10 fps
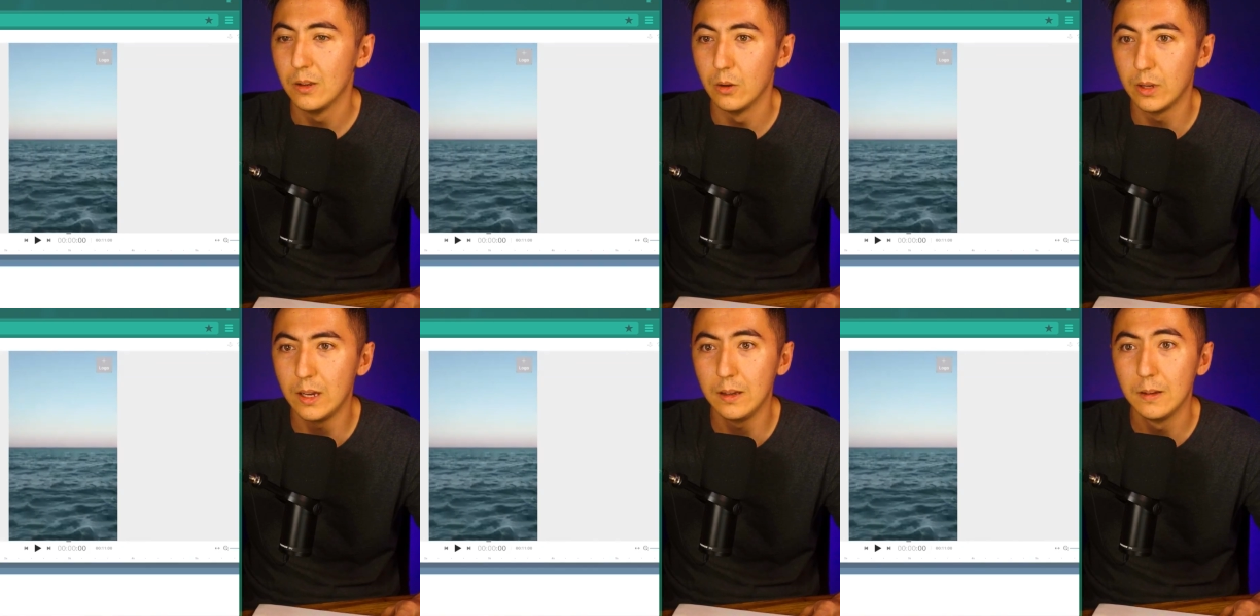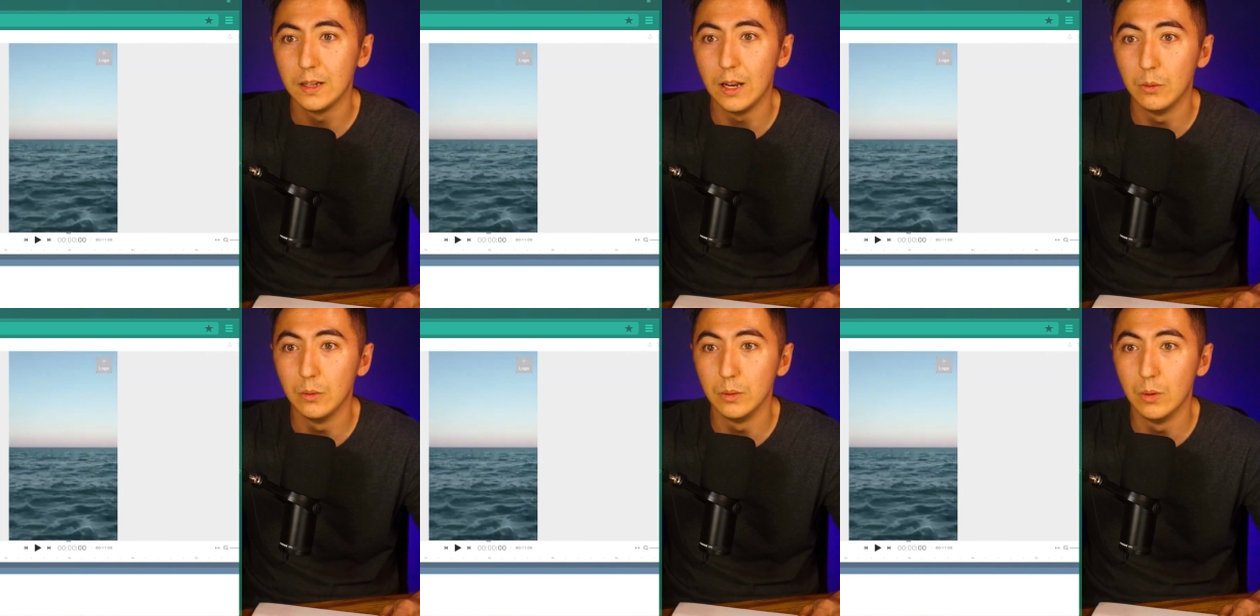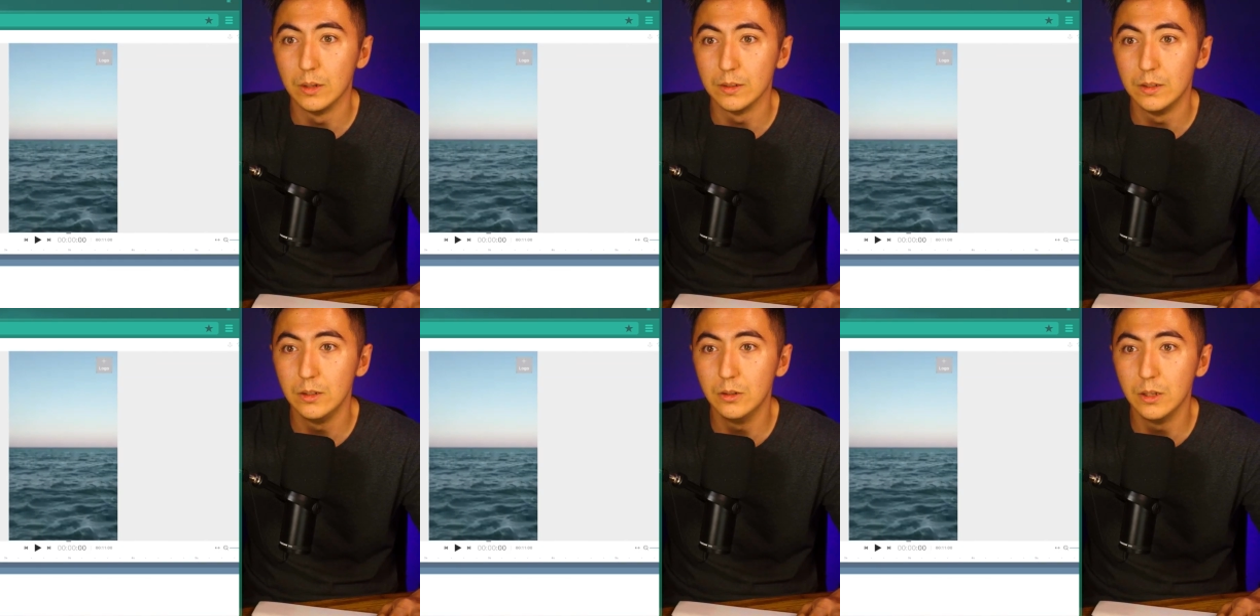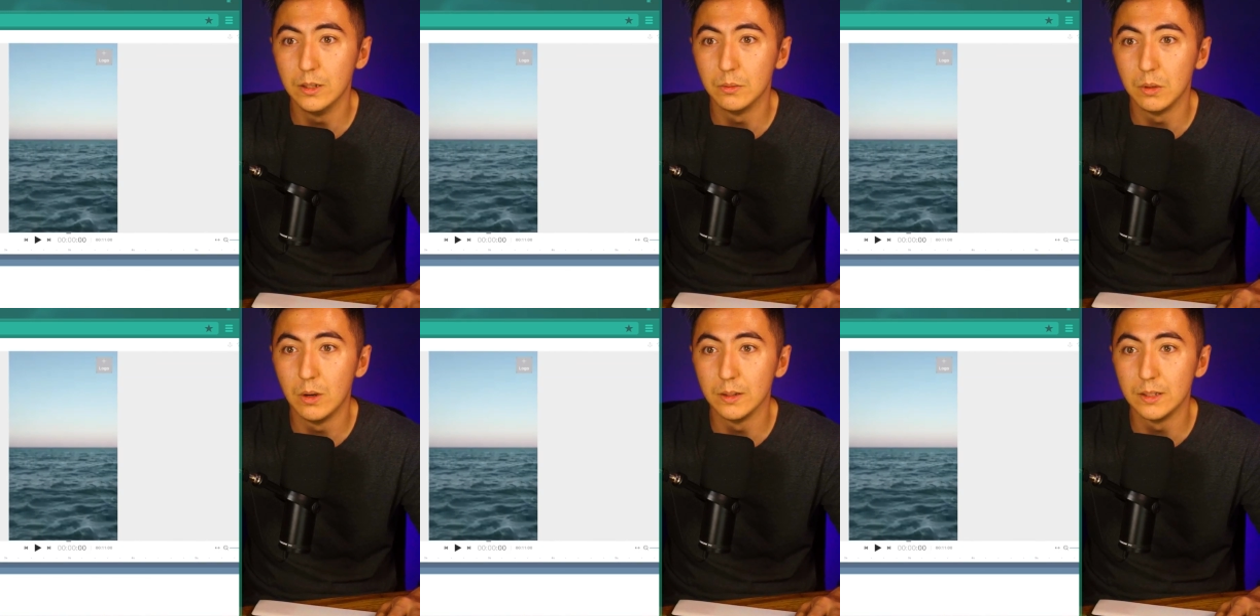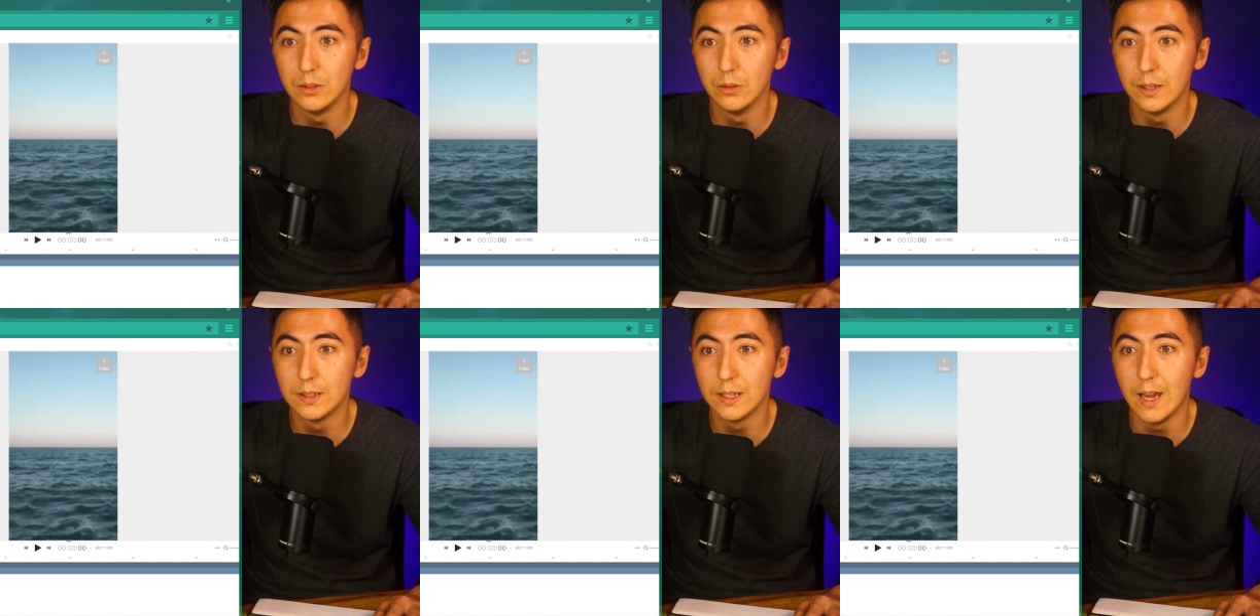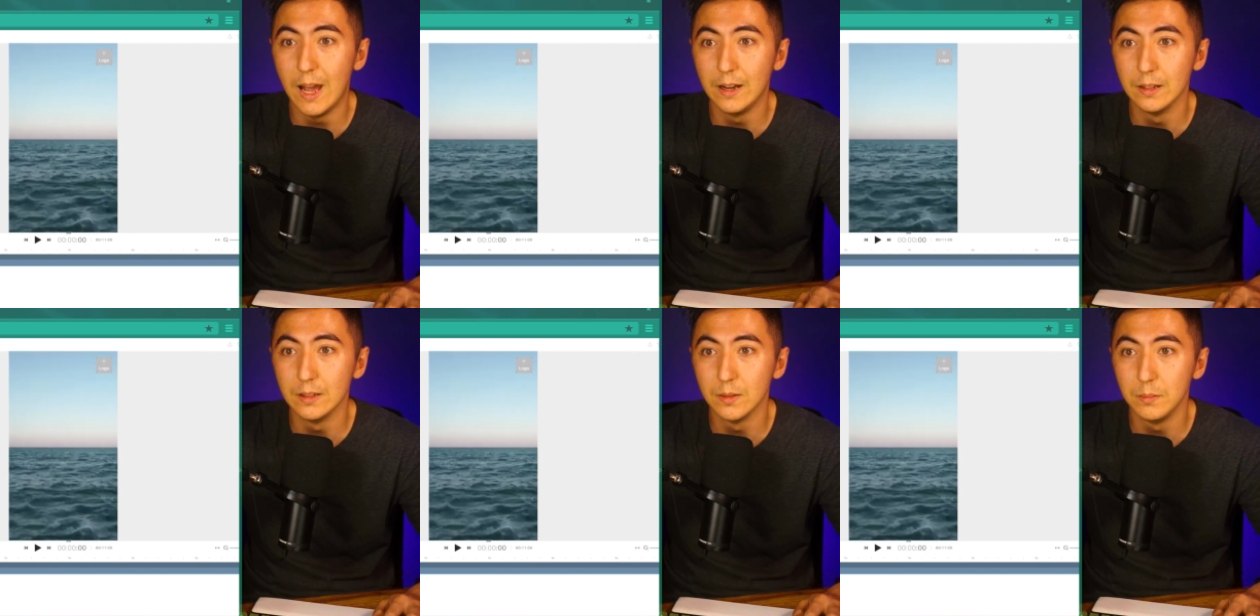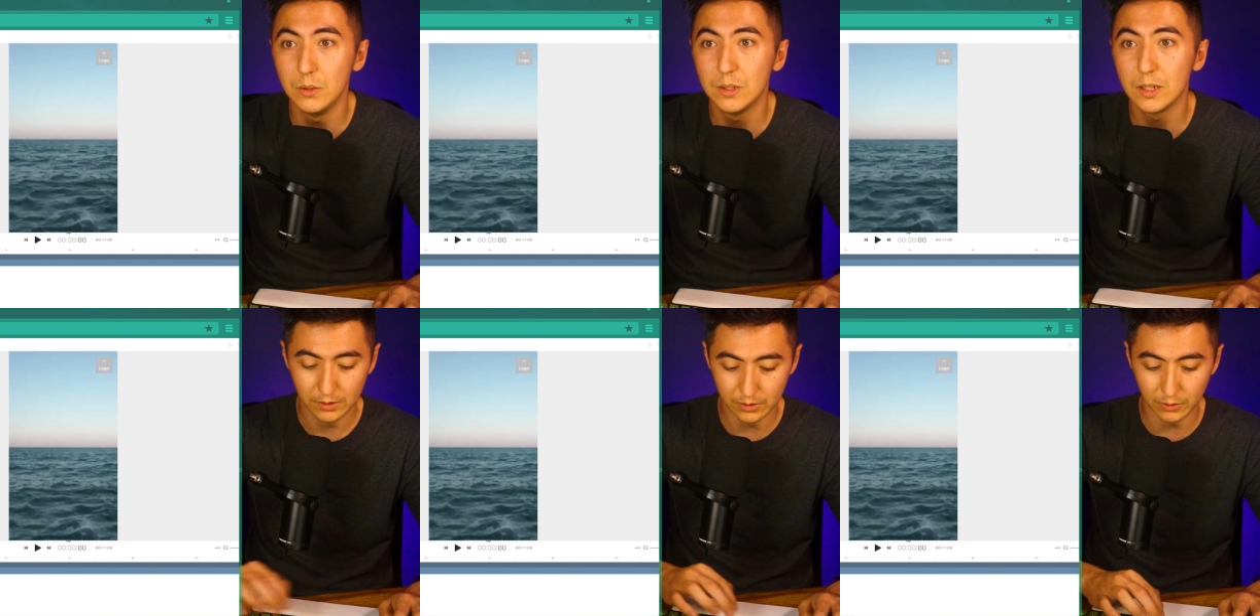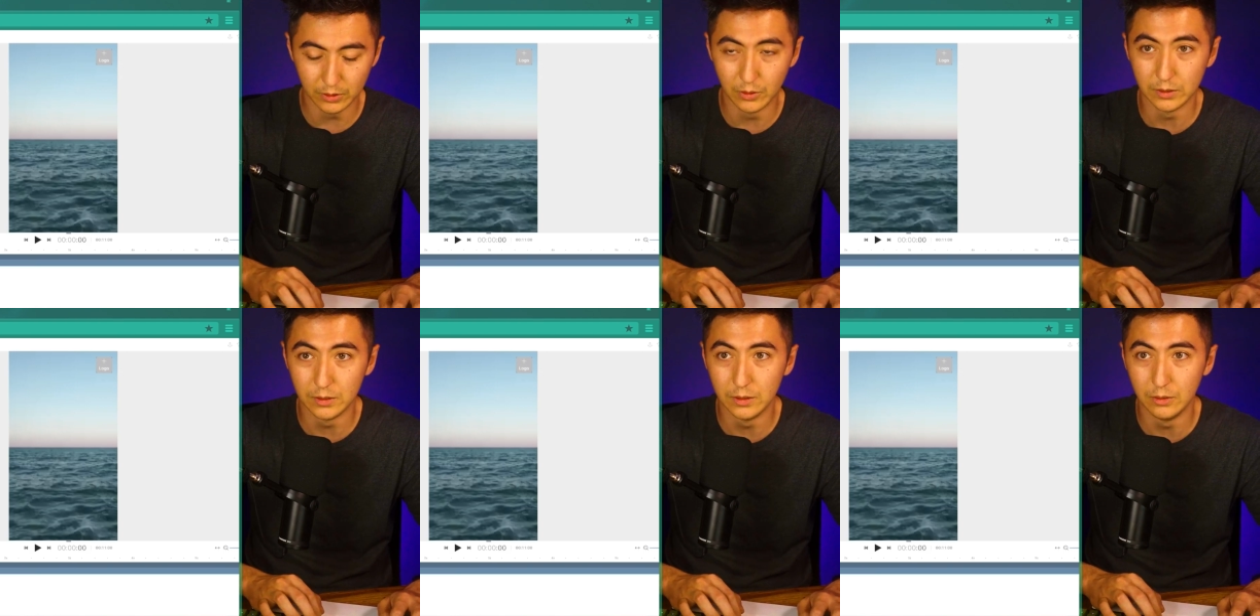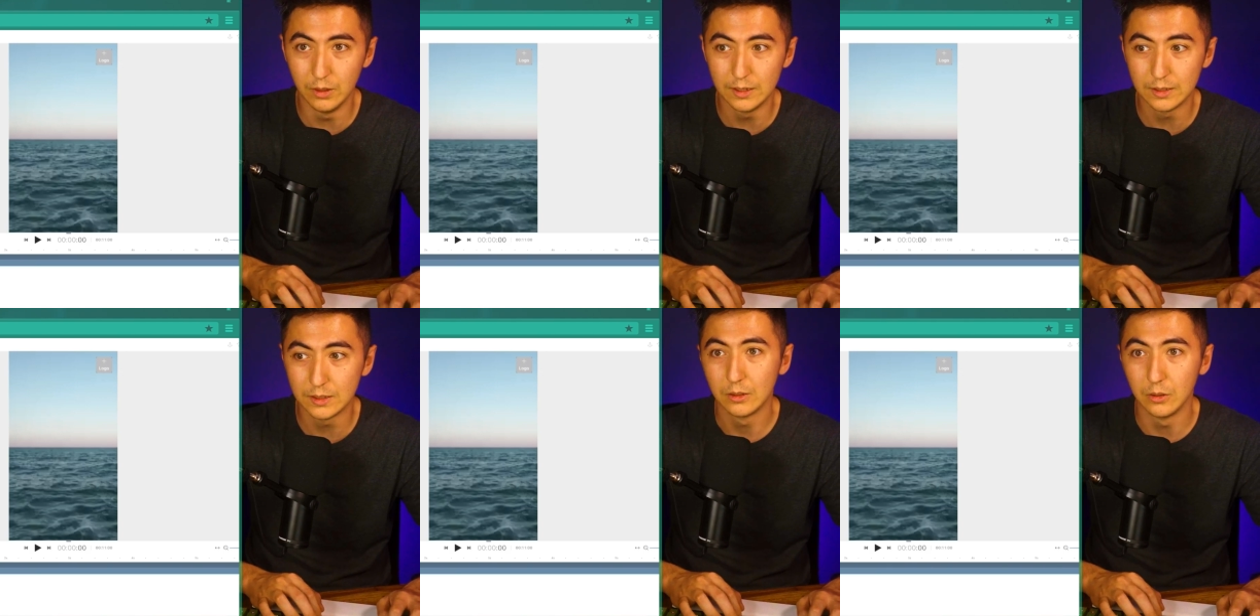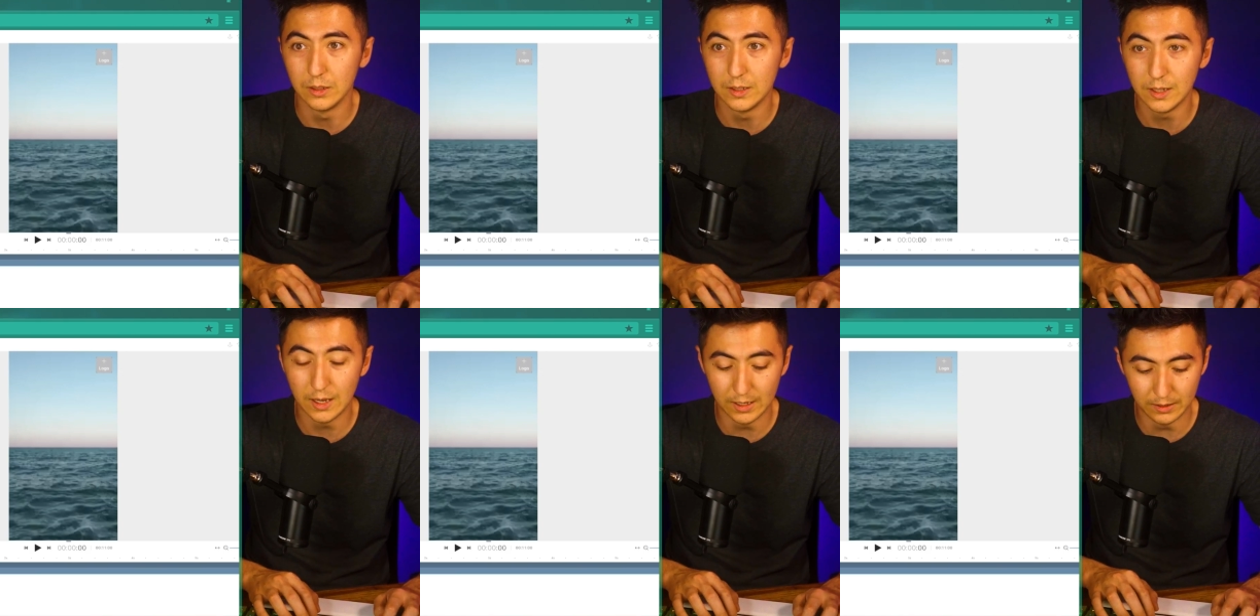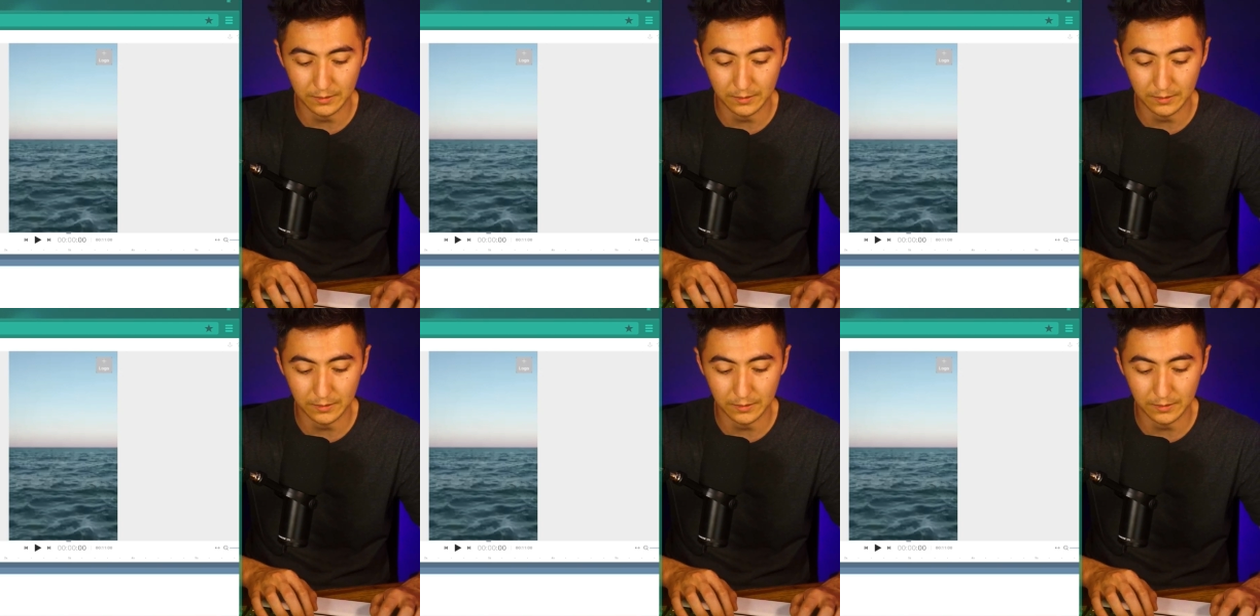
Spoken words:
Okay, now what we want to do is we want to, let's say, add in some music. So we're going to do this, going to say